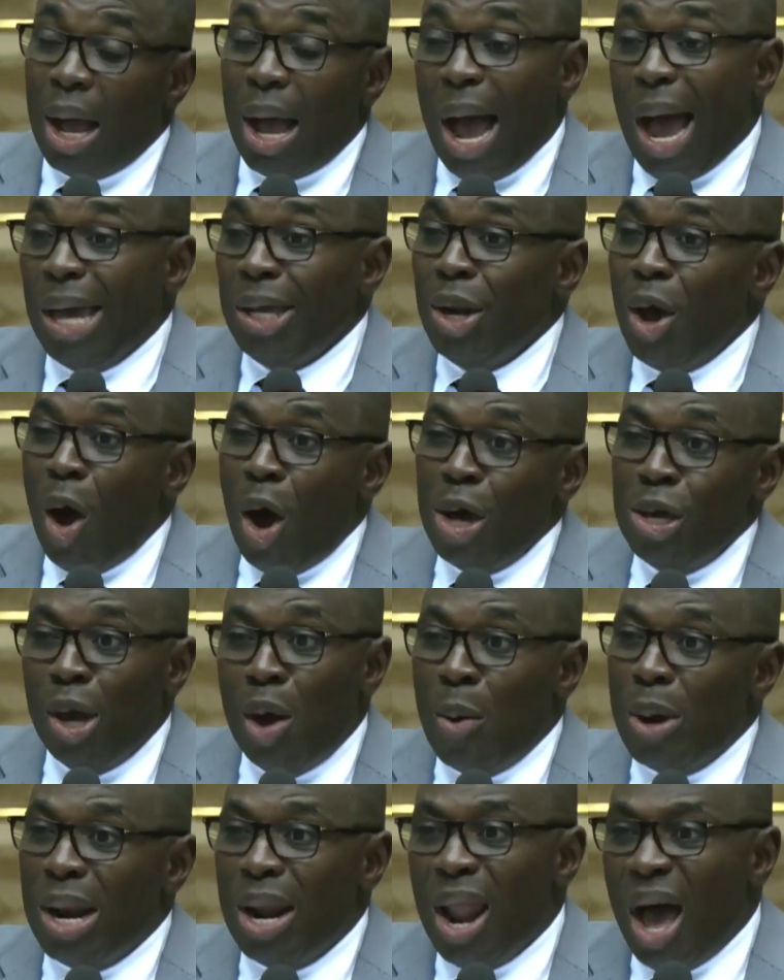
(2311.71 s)
I know you
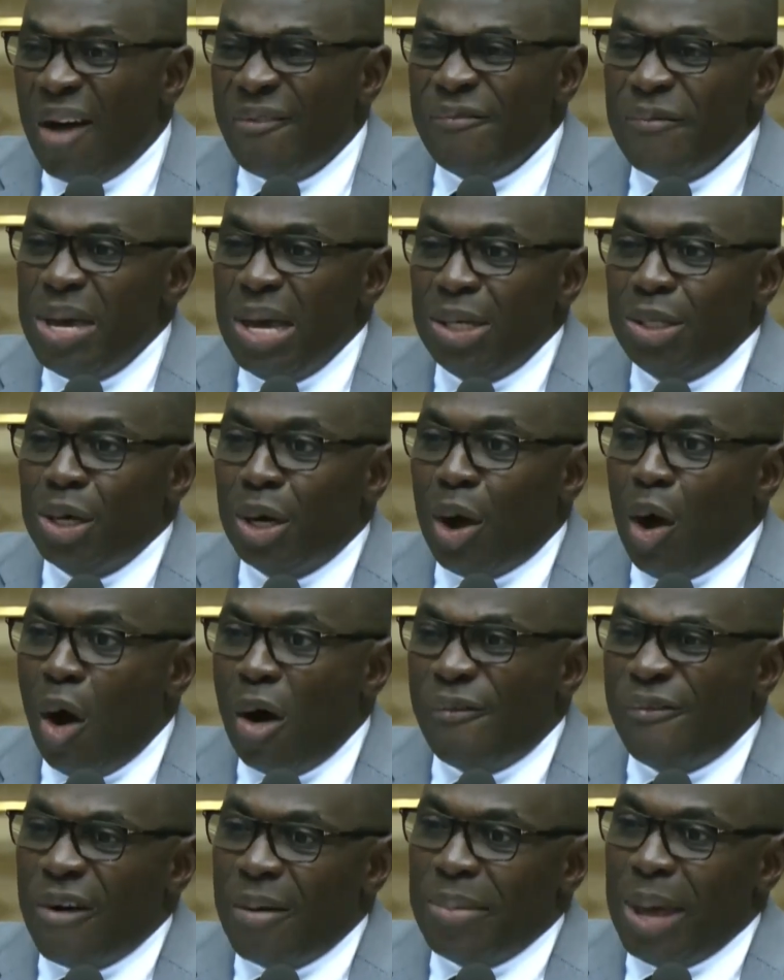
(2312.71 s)
would love me to
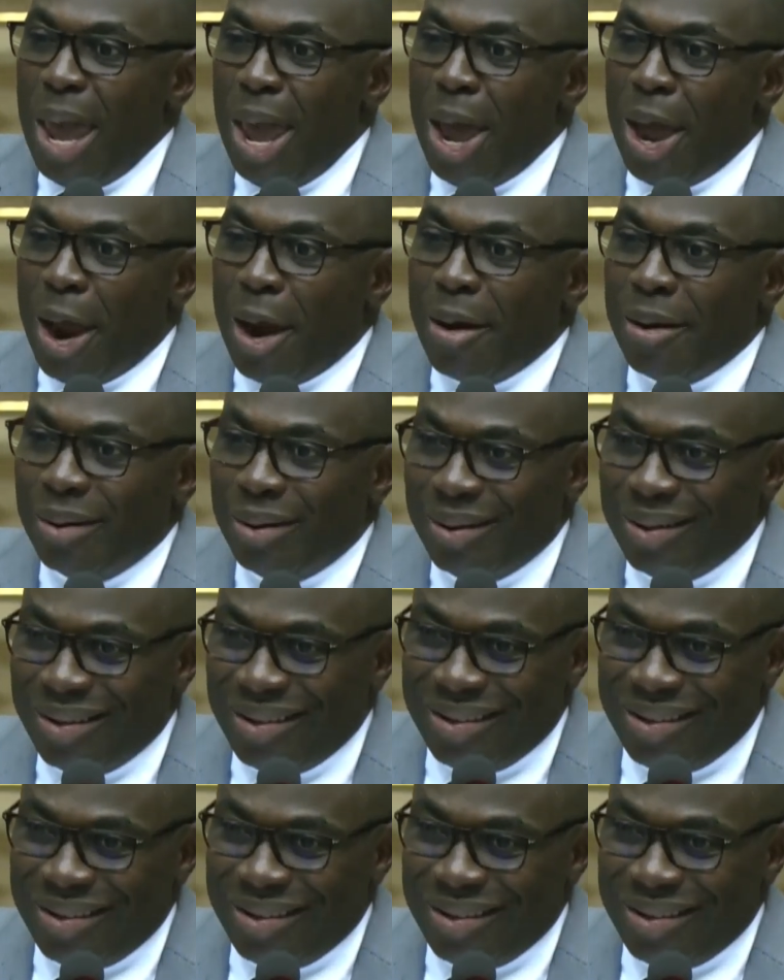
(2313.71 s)
go from here.